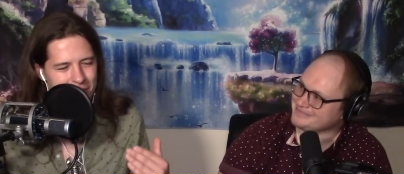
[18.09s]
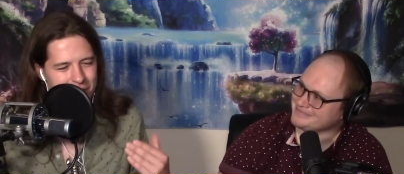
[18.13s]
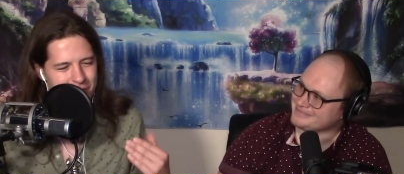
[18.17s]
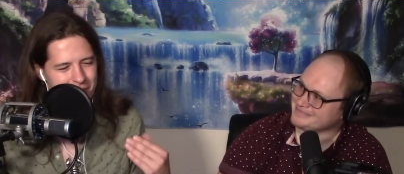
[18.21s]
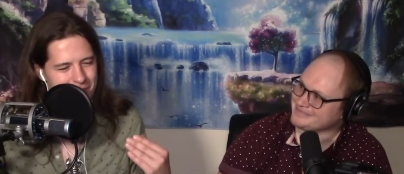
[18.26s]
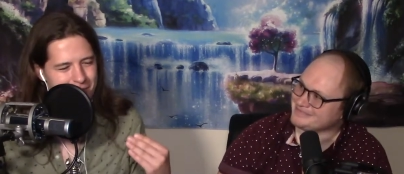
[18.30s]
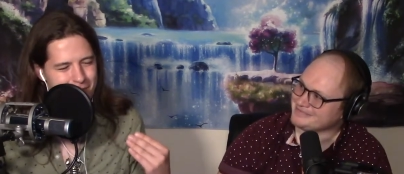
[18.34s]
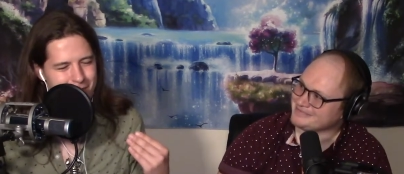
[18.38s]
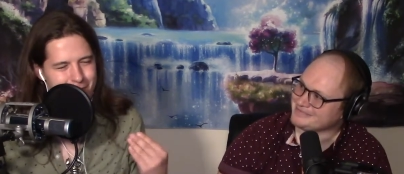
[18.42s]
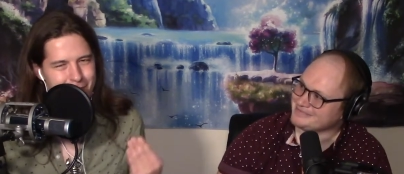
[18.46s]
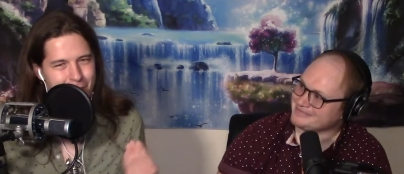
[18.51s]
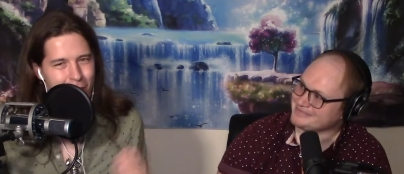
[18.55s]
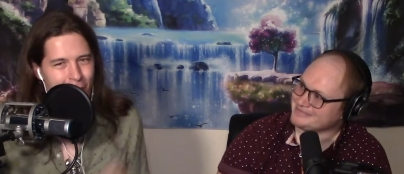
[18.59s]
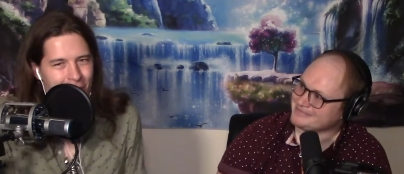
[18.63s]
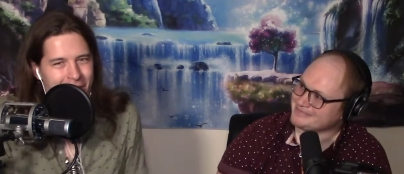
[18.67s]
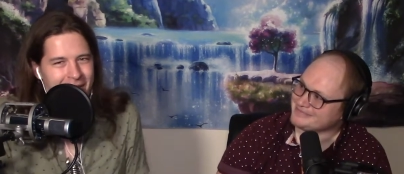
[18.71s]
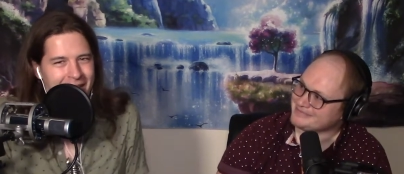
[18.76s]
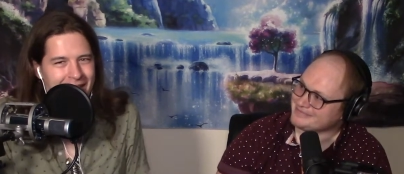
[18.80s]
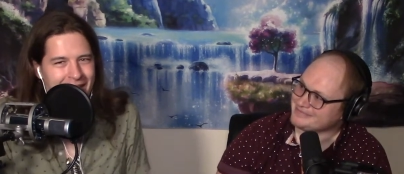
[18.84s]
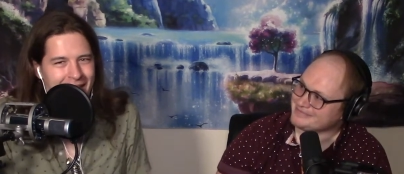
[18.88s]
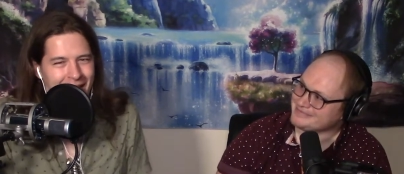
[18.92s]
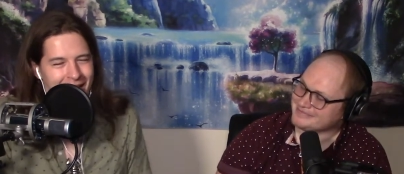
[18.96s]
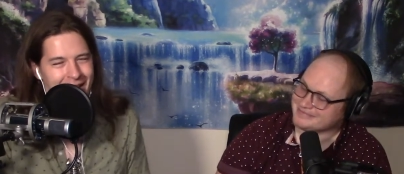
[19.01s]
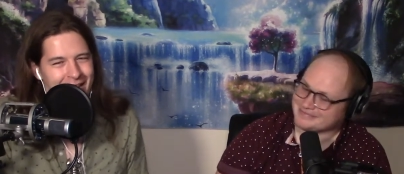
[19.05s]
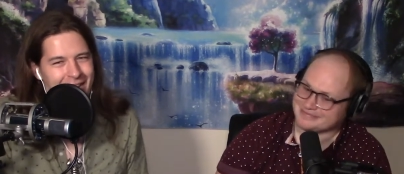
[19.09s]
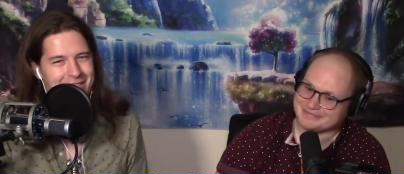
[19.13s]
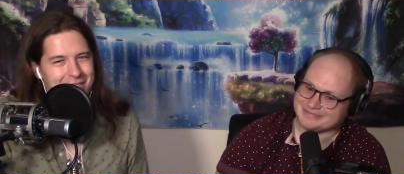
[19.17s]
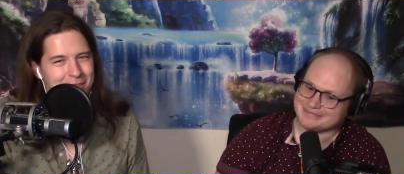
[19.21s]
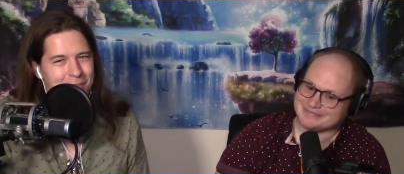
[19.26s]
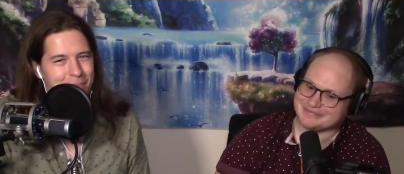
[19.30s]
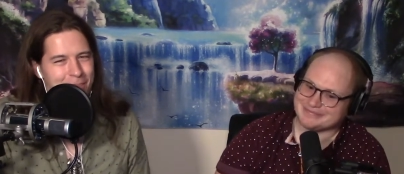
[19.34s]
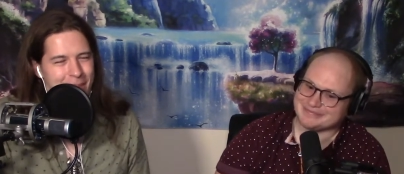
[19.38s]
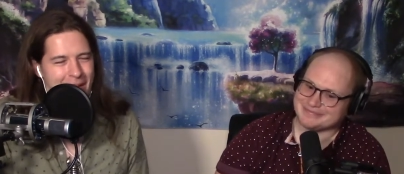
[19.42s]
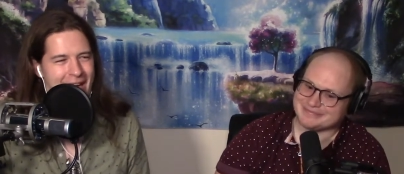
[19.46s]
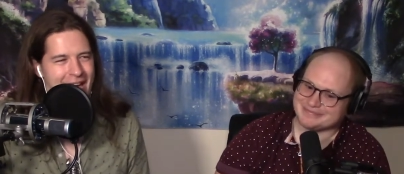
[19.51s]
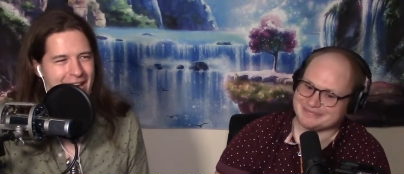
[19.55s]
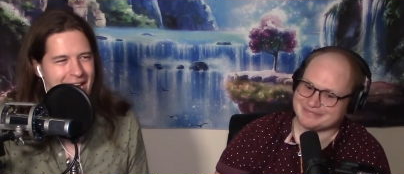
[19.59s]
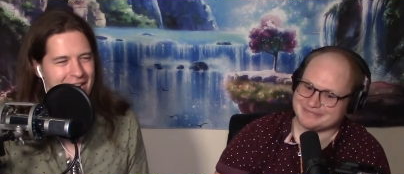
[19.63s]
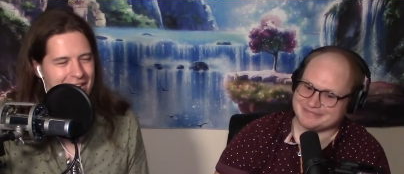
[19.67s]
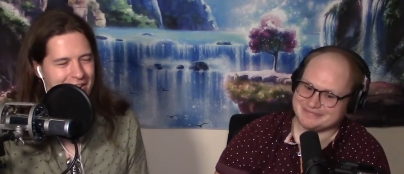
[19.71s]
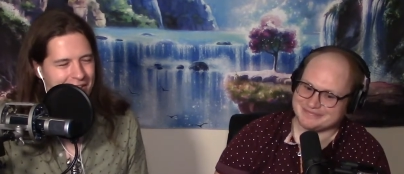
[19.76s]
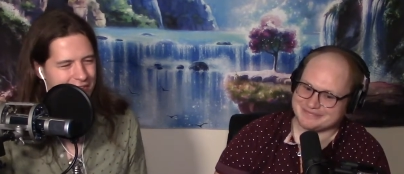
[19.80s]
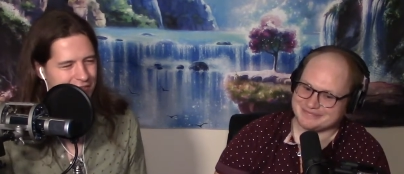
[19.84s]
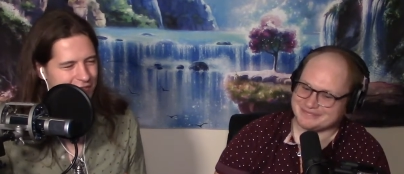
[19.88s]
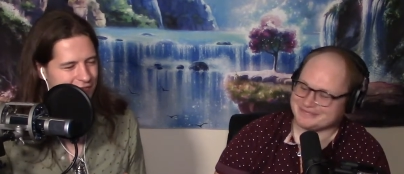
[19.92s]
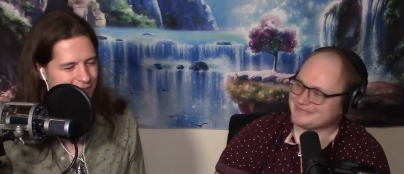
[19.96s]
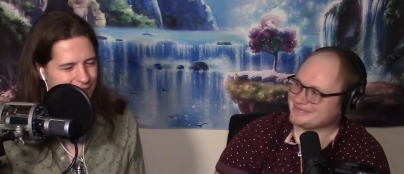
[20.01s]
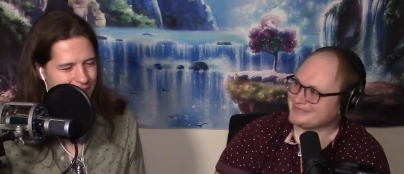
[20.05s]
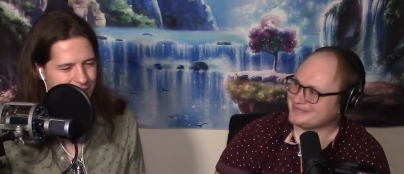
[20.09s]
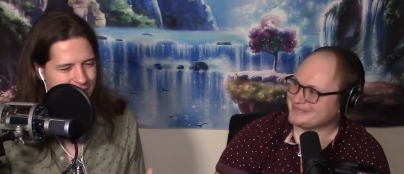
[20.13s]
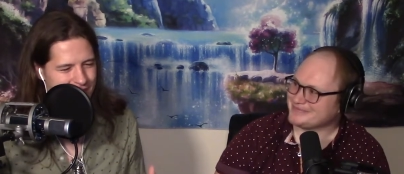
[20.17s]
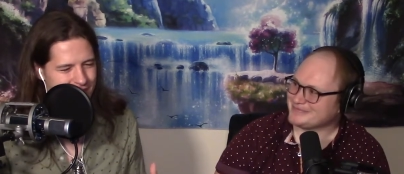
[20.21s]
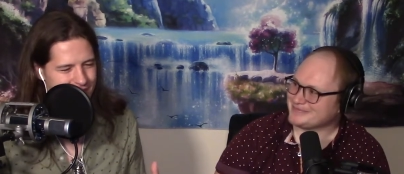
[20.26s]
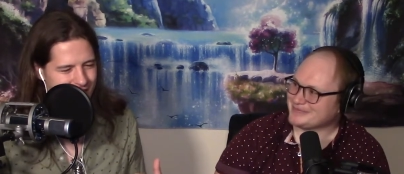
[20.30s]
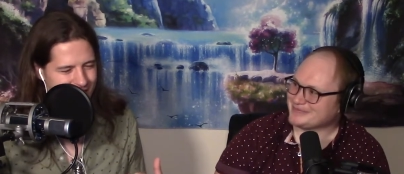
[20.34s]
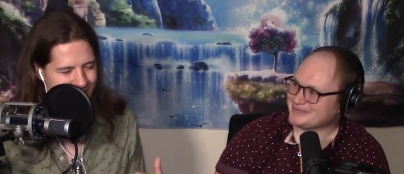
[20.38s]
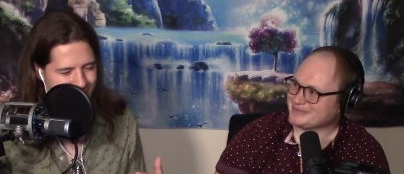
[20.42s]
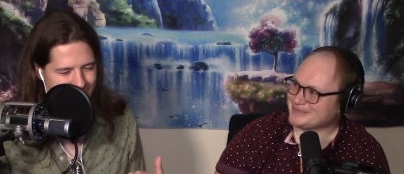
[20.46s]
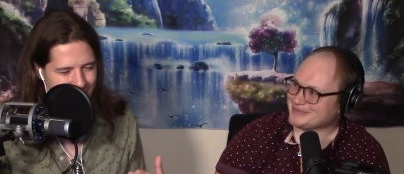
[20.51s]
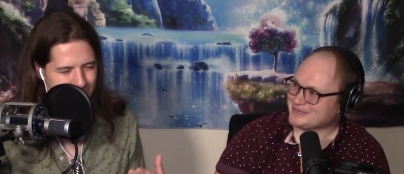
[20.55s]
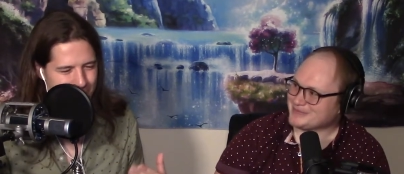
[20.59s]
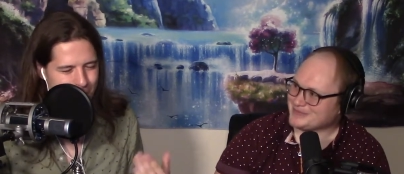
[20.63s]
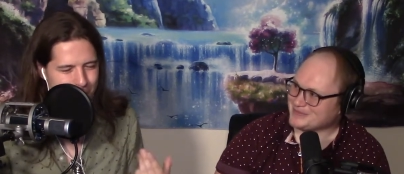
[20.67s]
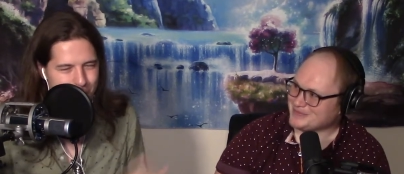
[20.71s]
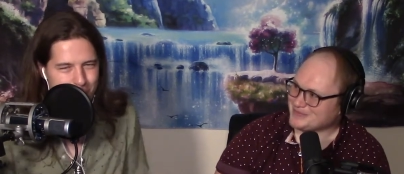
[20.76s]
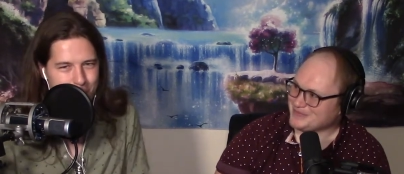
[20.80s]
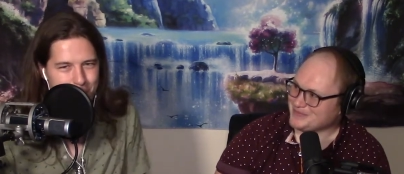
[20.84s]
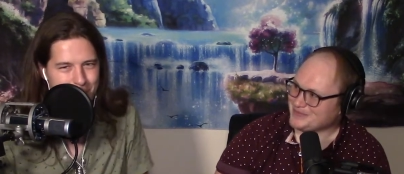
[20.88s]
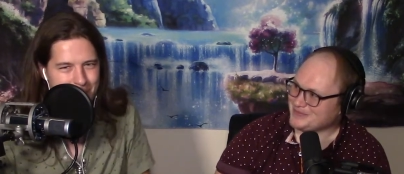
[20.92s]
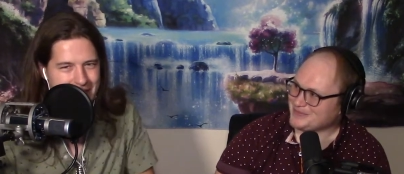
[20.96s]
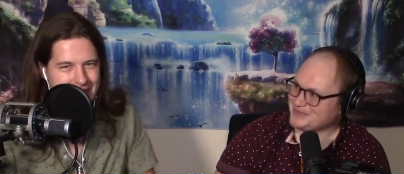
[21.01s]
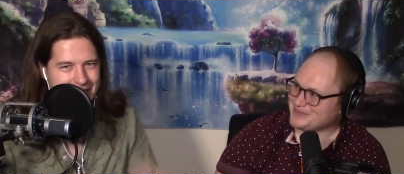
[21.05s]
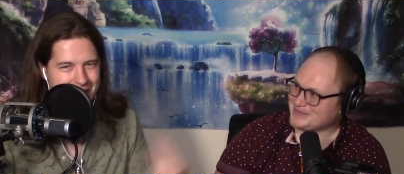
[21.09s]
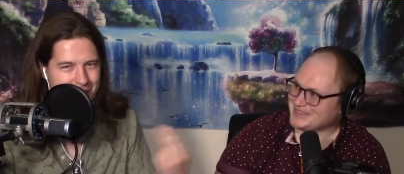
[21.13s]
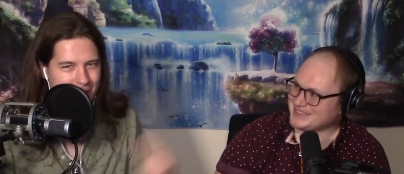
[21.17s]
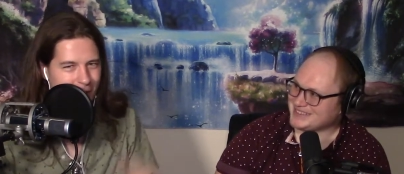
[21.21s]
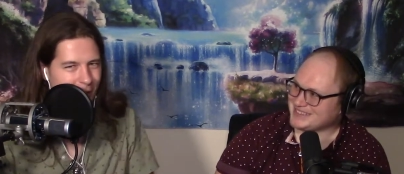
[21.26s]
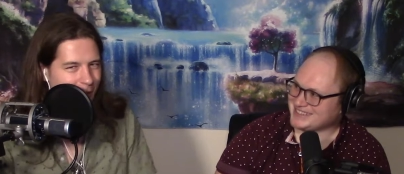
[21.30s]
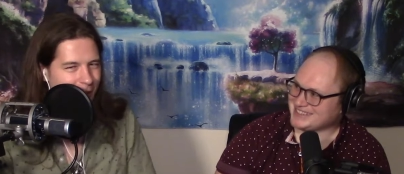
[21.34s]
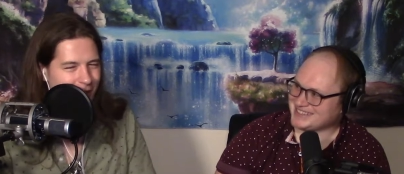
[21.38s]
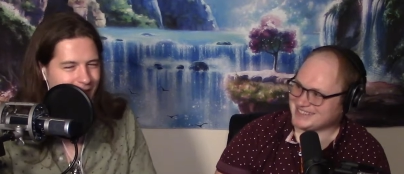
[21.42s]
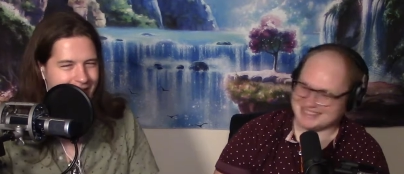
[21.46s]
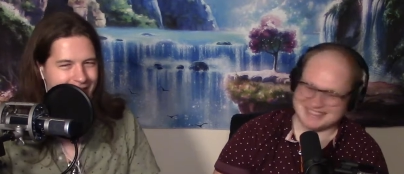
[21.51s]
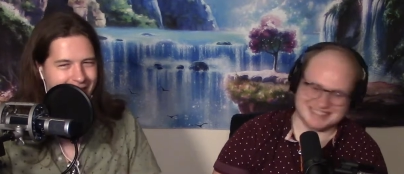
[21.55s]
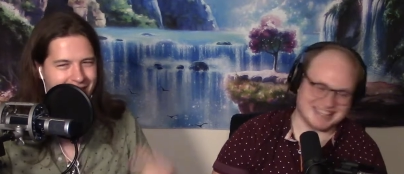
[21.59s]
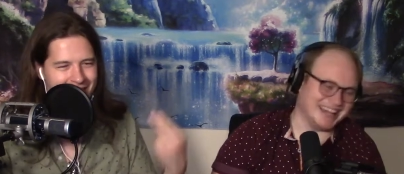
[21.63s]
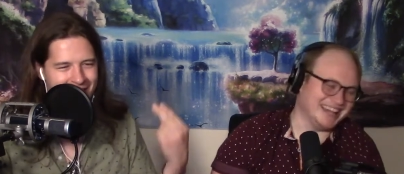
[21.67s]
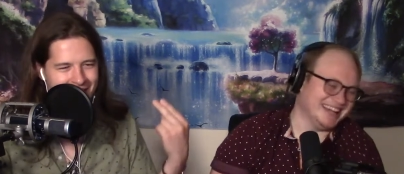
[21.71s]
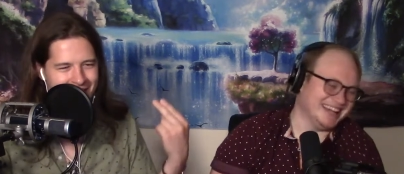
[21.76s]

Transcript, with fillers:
Speaker 1: Mokey and his band of Groovy Dolan